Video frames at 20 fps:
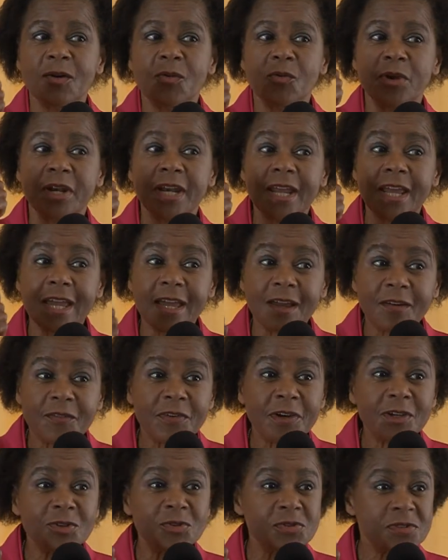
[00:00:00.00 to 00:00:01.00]

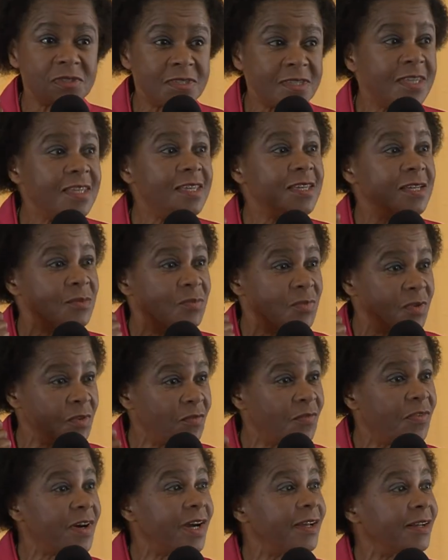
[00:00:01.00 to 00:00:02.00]
Whenever you see it
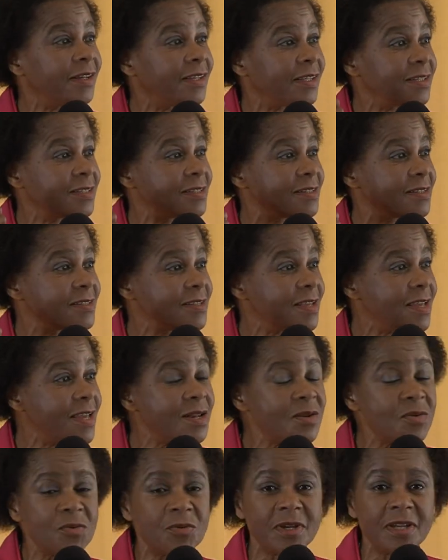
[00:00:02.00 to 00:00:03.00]
being violated
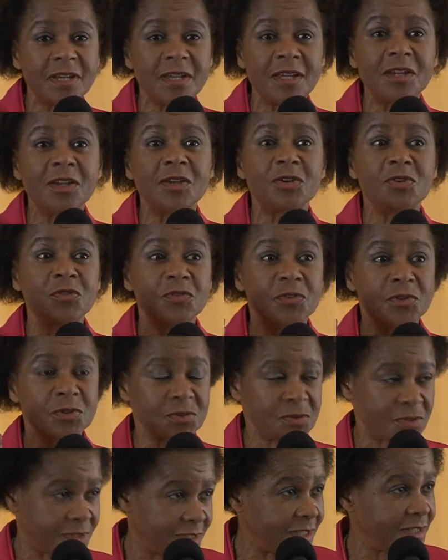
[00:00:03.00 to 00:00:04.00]
anywhere, you've got
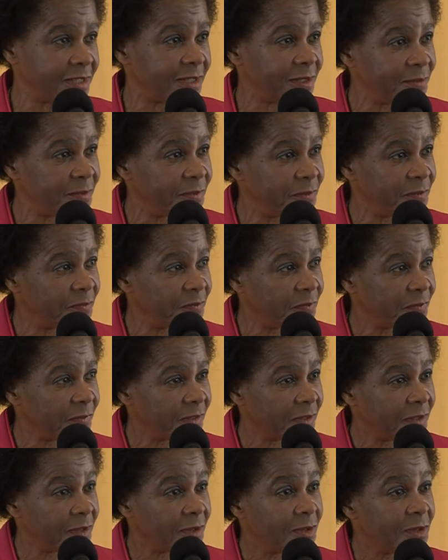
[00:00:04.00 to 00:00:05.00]
to stand up.
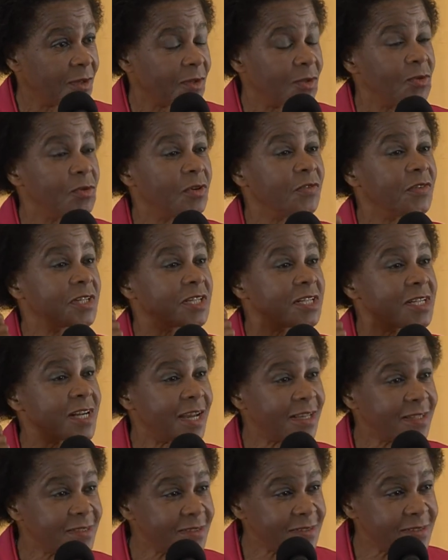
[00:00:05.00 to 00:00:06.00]
You have a
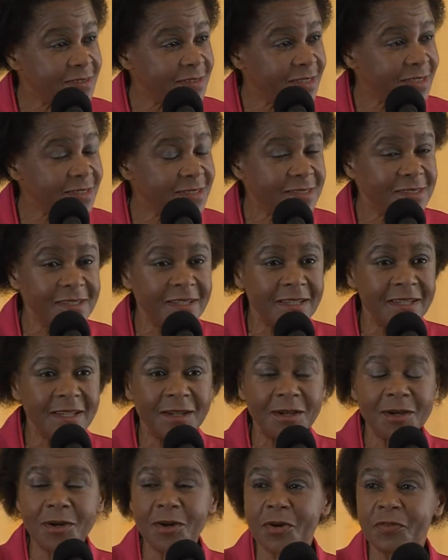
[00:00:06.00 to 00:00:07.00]
chance next year
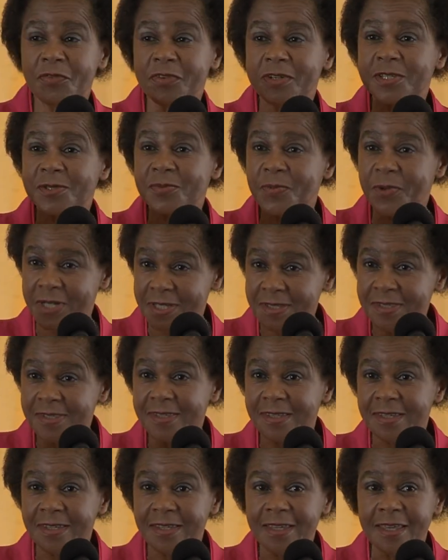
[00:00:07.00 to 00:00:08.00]
of
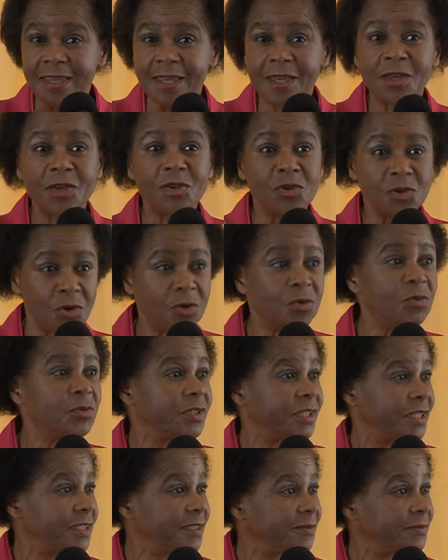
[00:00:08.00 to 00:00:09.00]
expressing your
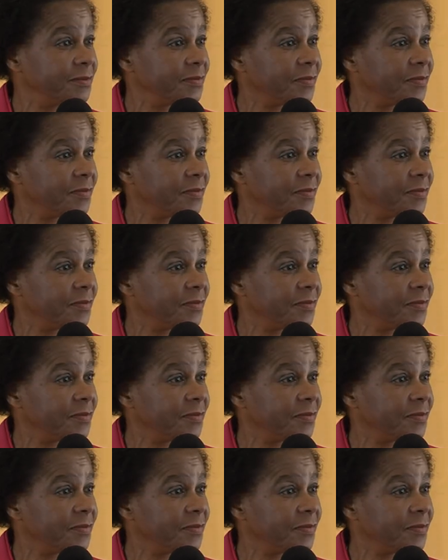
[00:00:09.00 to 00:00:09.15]
will.